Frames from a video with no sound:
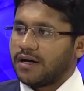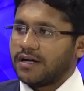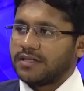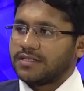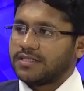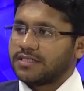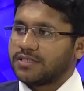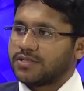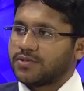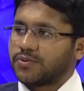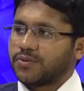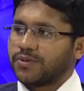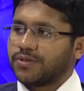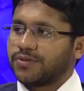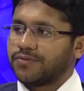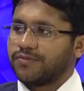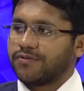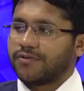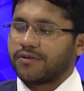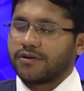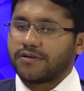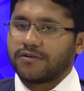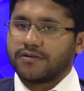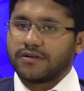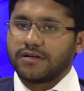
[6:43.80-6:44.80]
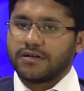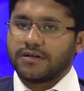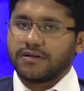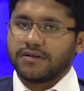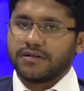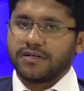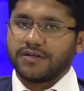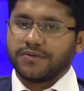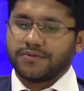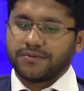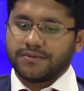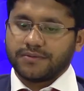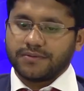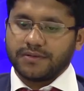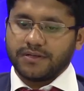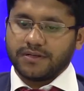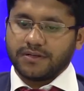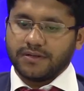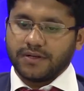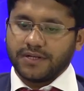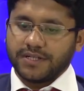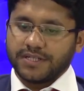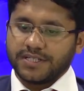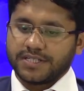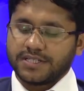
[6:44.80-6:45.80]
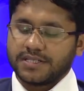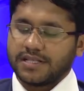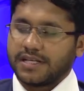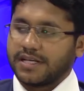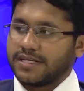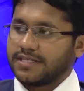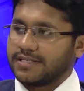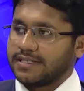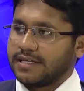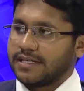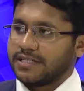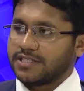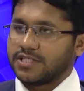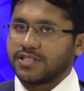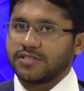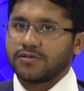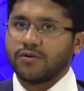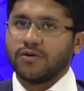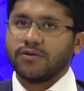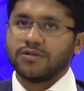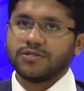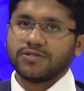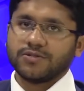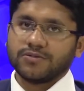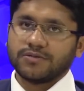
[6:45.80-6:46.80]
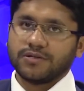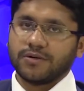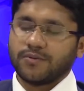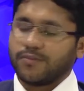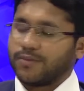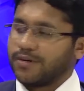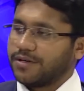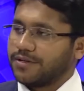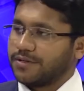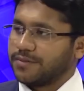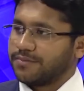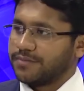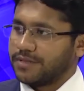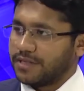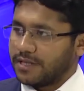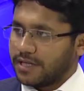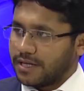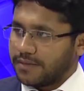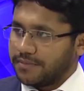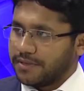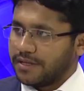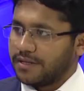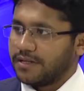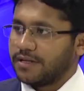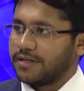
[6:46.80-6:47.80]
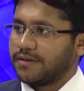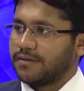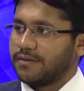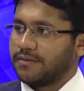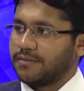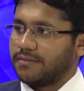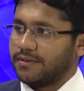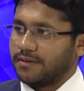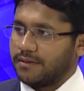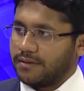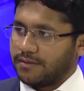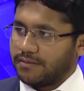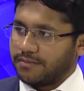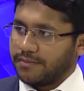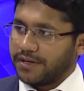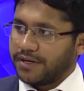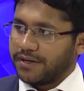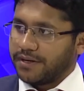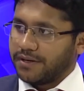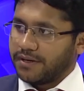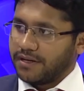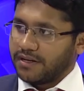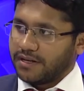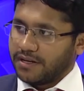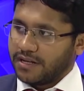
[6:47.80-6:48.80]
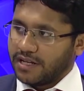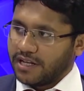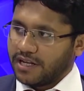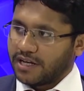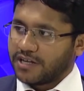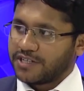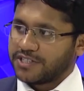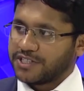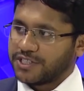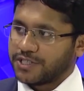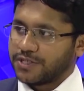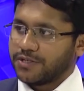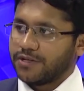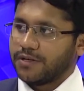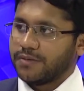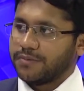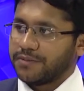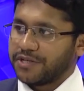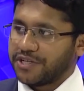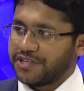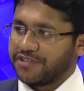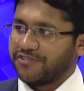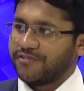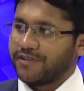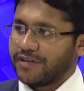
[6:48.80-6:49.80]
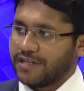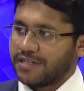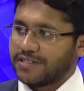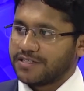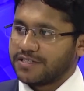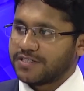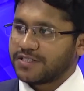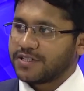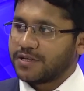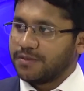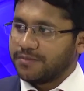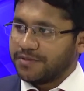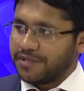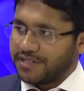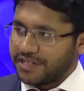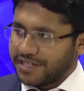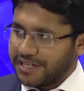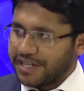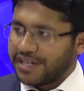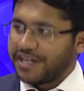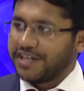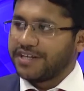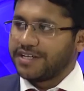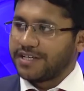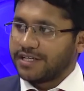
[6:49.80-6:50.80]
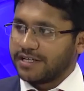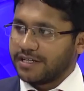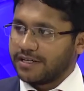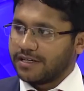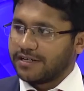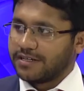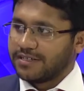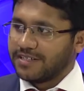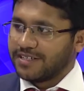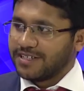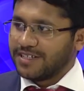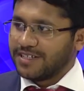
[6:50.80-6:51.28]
I just want for our audience, like Sikhs is also the one of the, I mean, like very larger community, religious community in India.